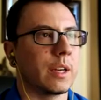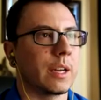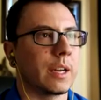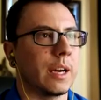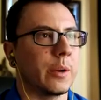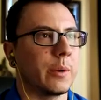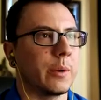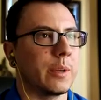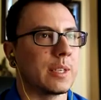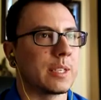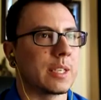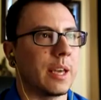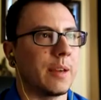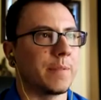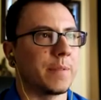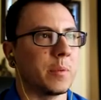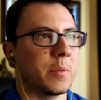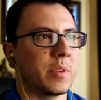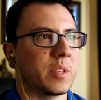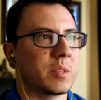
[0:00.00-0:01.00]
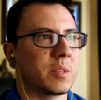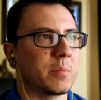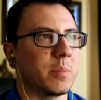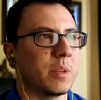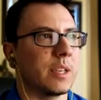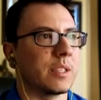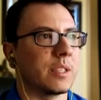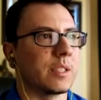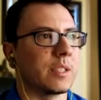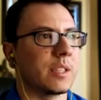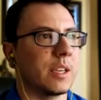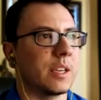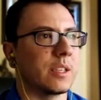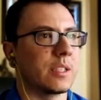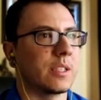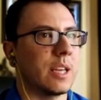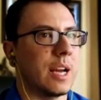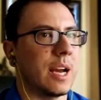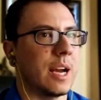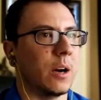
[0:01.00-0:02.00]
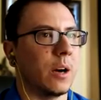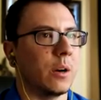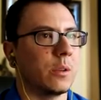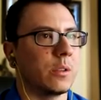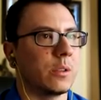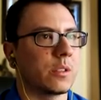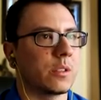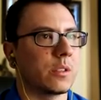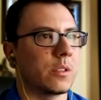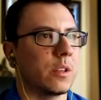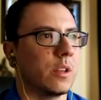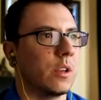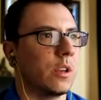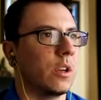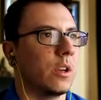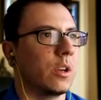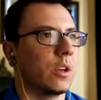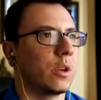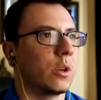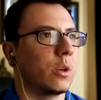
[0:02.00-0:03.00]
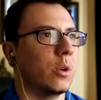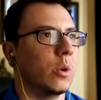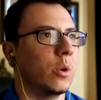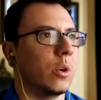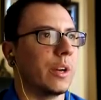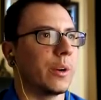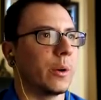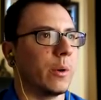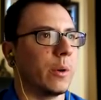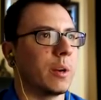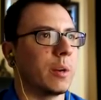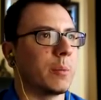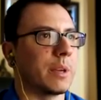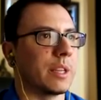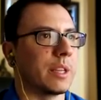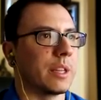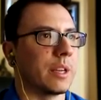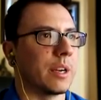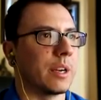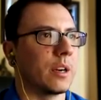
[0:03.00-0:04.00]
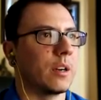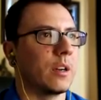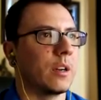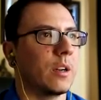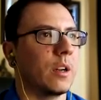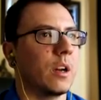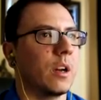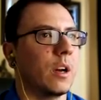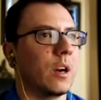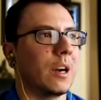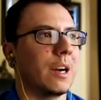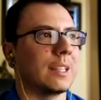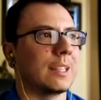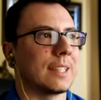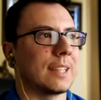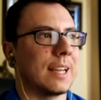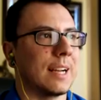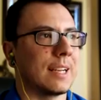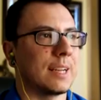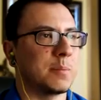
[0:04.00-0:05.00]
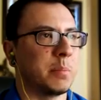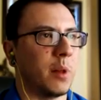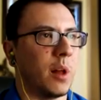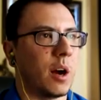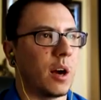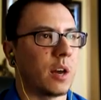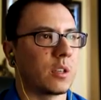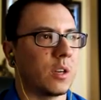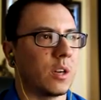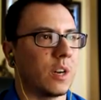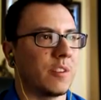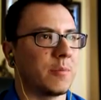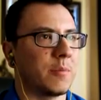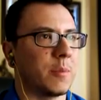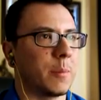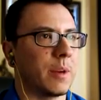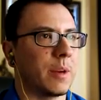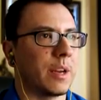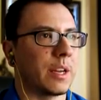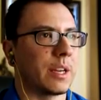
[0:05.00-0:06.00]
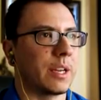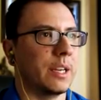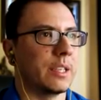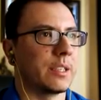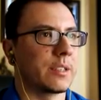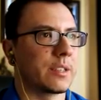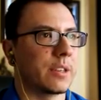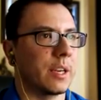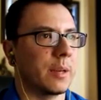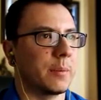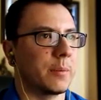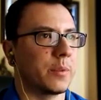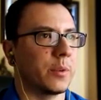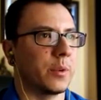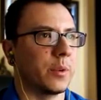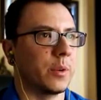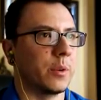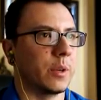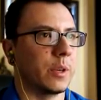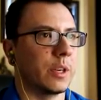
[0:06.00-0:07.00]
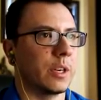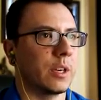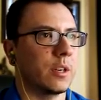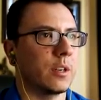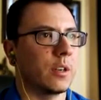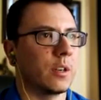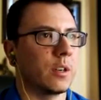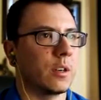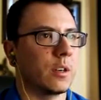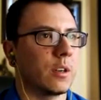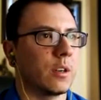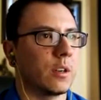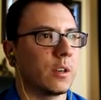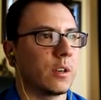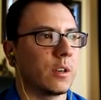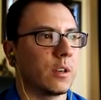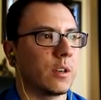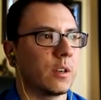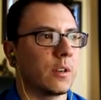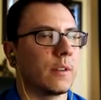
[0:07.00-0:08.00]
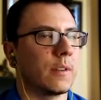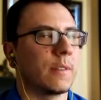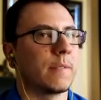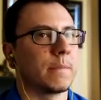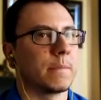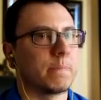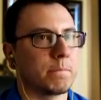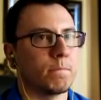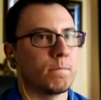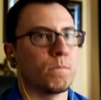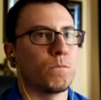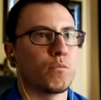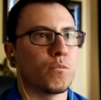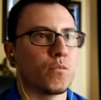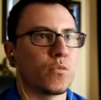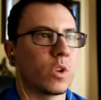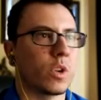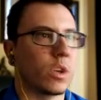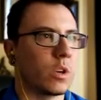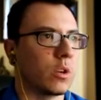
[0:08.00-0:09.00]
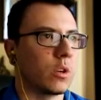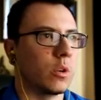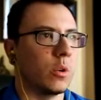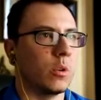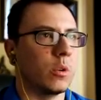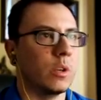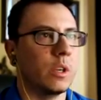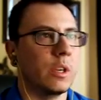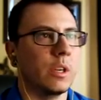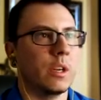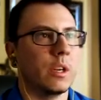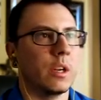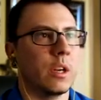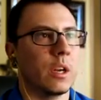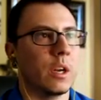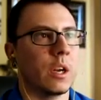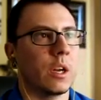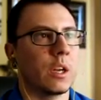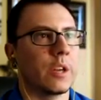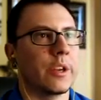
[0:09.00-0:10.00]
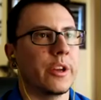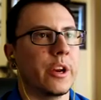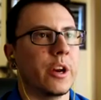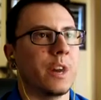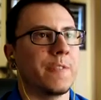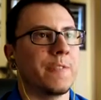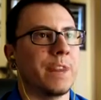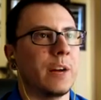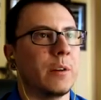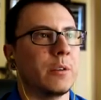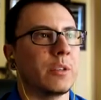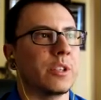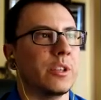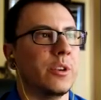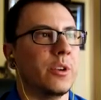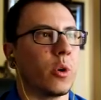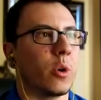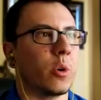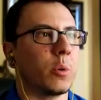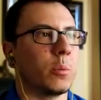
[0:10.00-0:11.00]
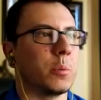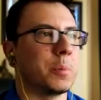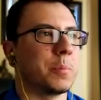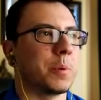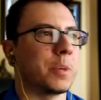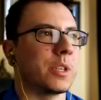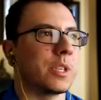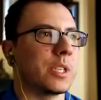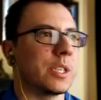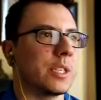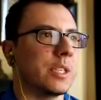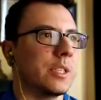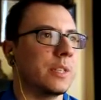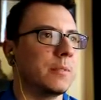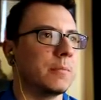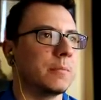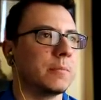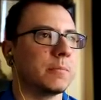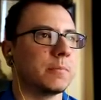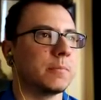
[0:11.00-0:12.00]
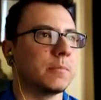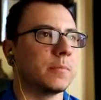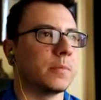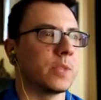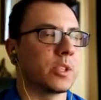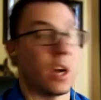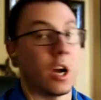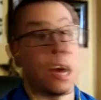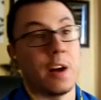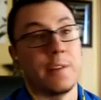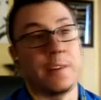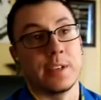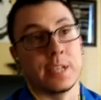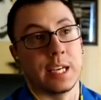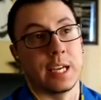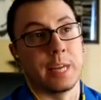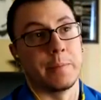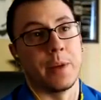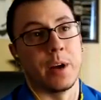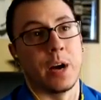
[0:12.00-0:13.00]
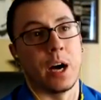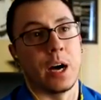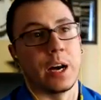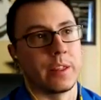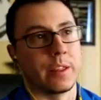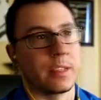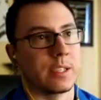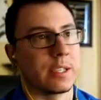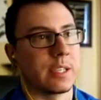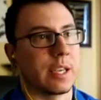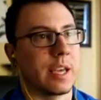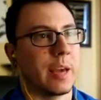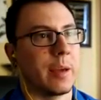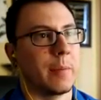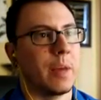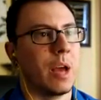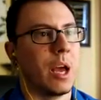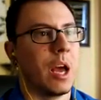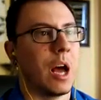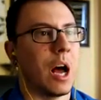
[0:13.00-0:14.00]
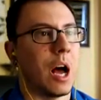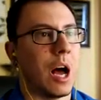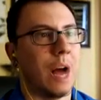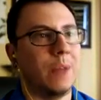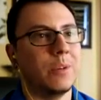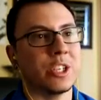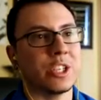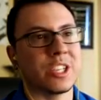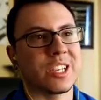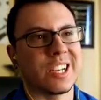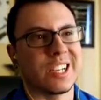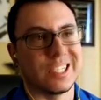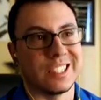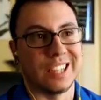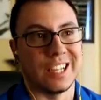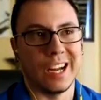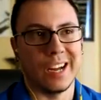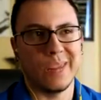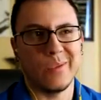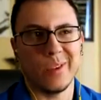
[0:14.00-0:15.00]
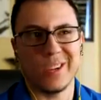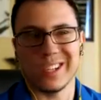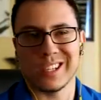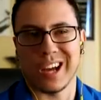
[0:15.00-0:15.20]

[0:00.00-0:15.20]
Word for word: Like, how do we escape from this place? There's the house. Cool, I don't want to be there. Alright, that's blocked off. Maybe I can escape through here? Locked. Cool. You know, if I was a normal person, which obviously I'm not in this game, I would just climb